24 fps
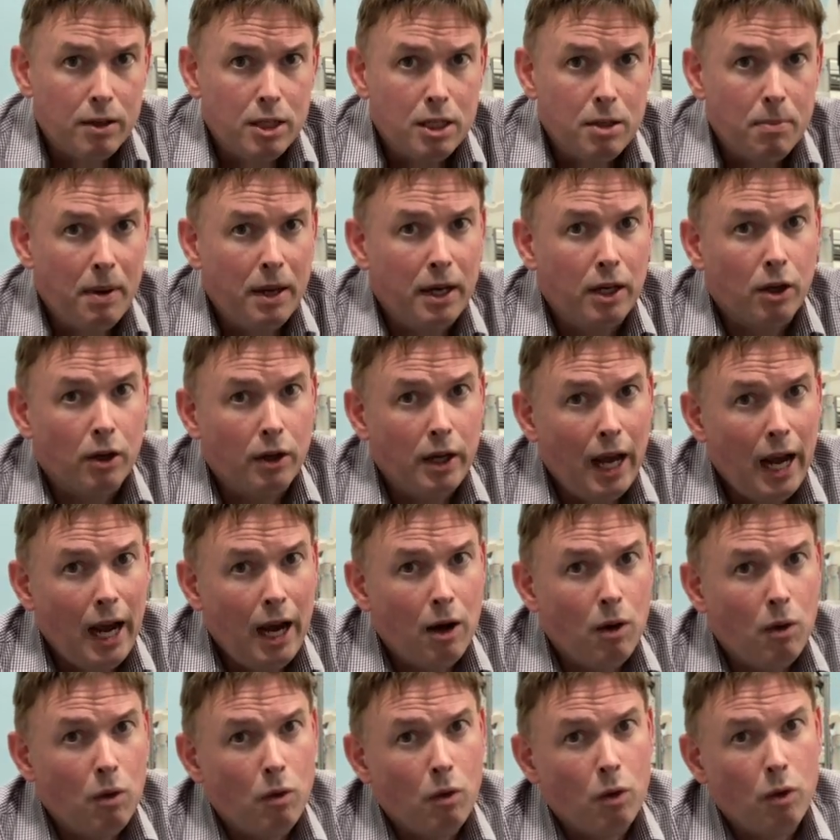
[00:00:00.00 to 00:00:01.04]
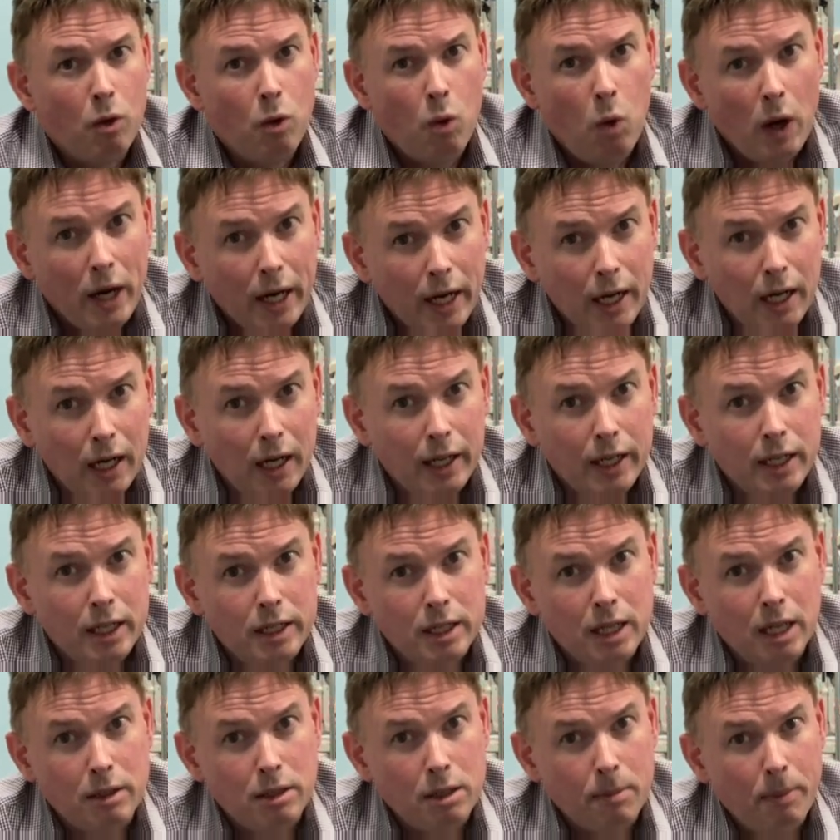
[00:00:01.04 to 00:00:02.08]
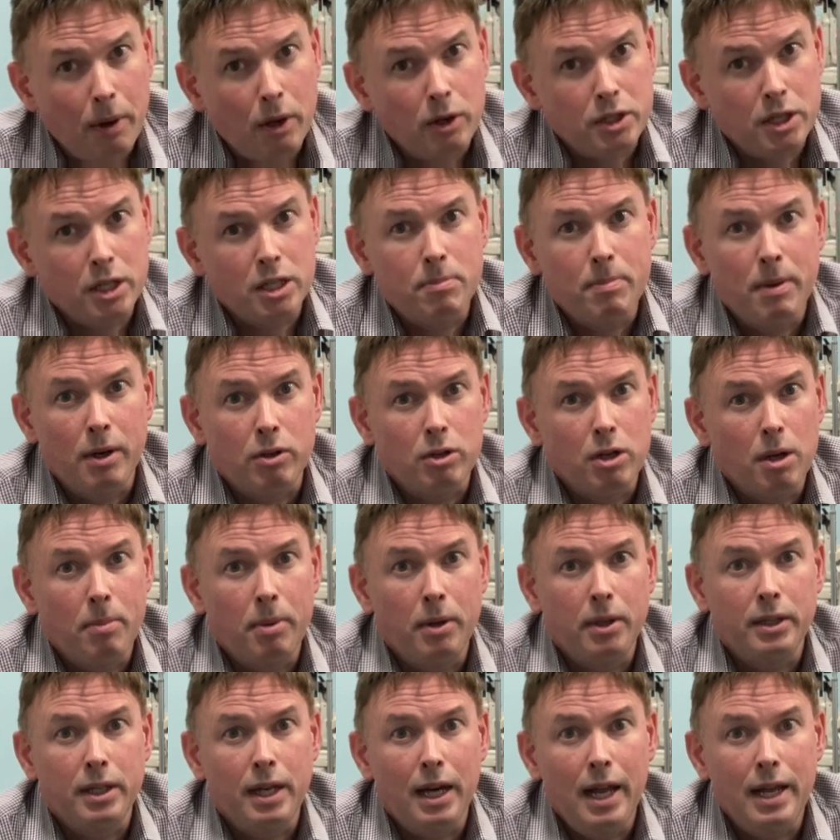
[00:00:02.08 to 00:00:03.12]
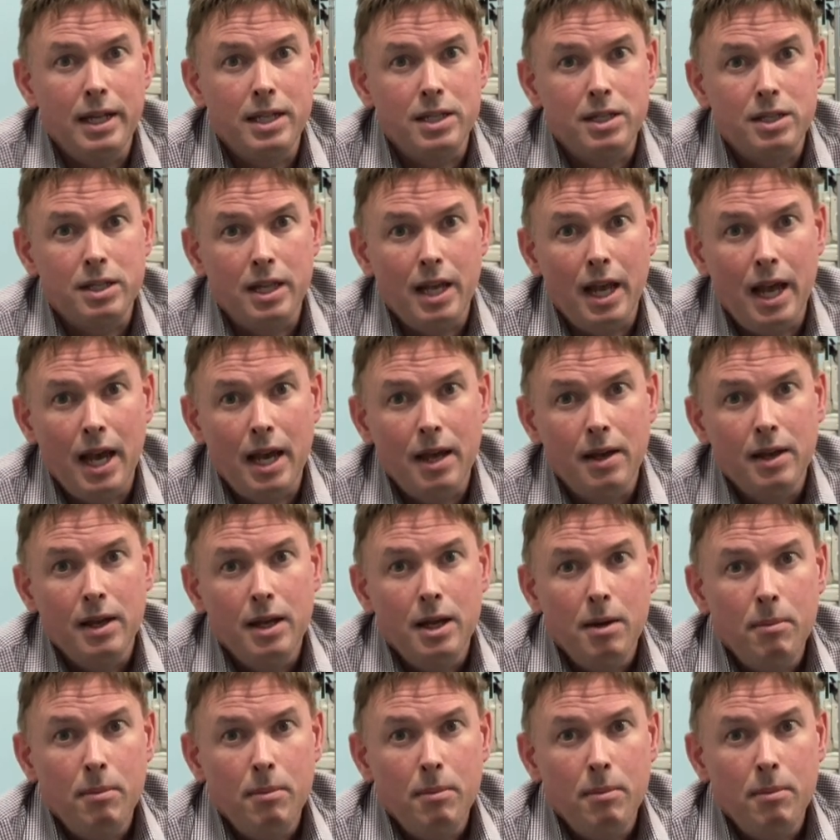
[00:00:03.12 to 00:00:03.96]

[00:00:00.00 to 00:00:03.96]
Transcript: depending on how quickly the deposits build up on the lens there.